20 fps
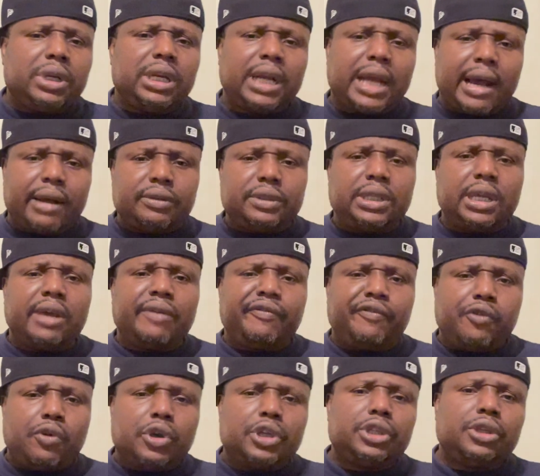out there
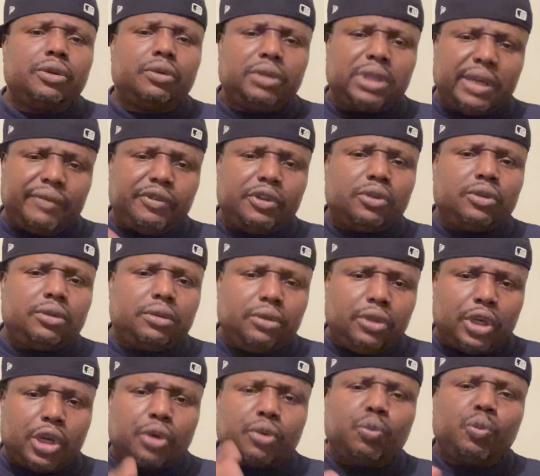for you. Give
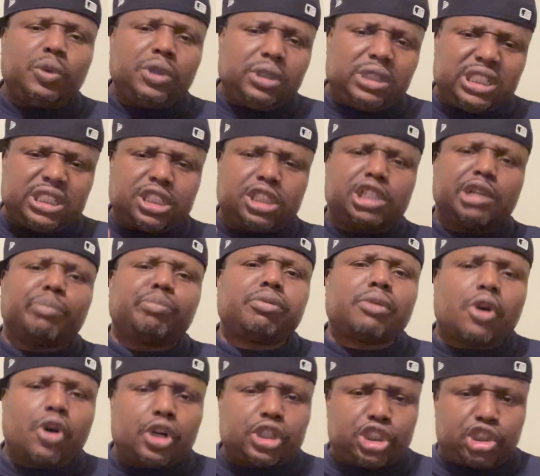you, this is the
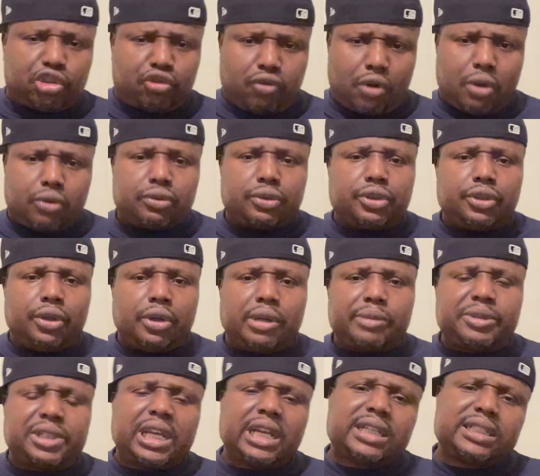broad strokes. You know what
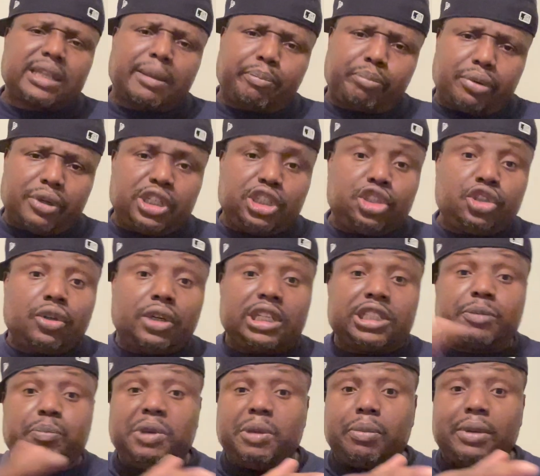I'm saying? Because I'm pretty sure
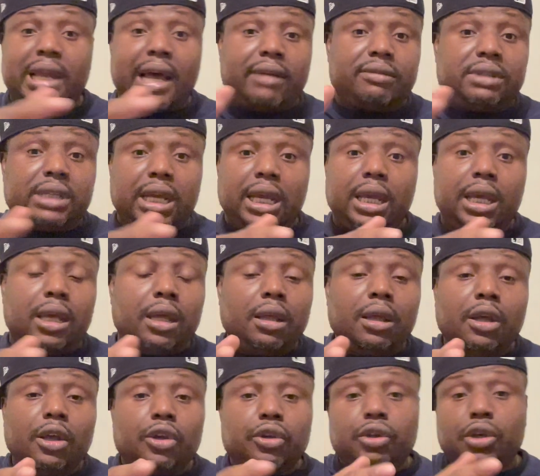there's people out there,
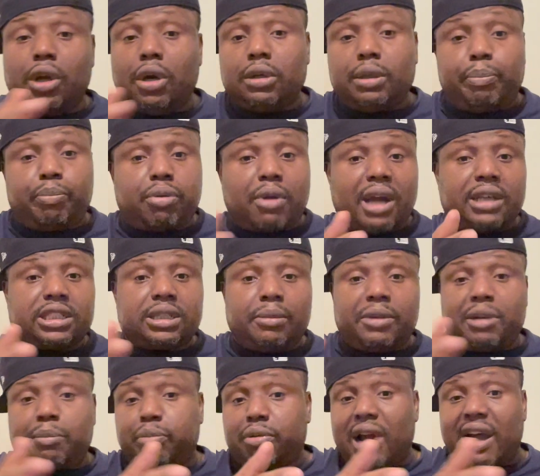some
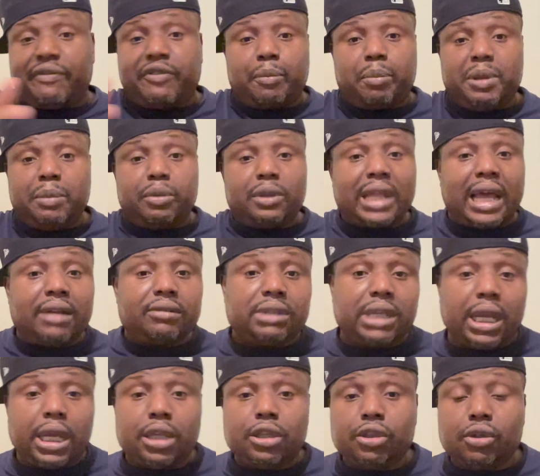of the profit people out
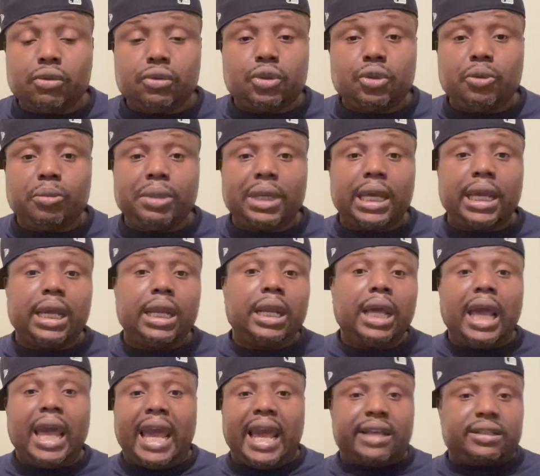there in YouTube land
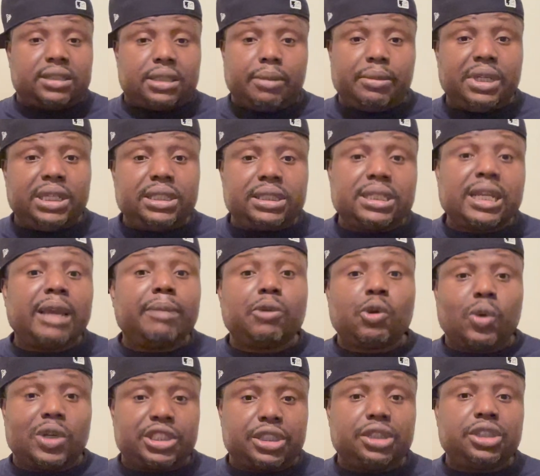have some of these same
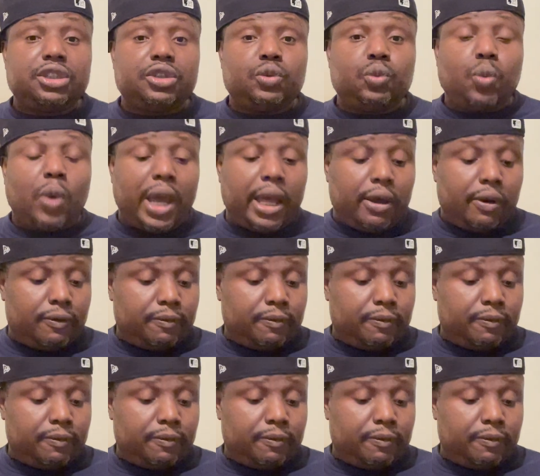questions as well.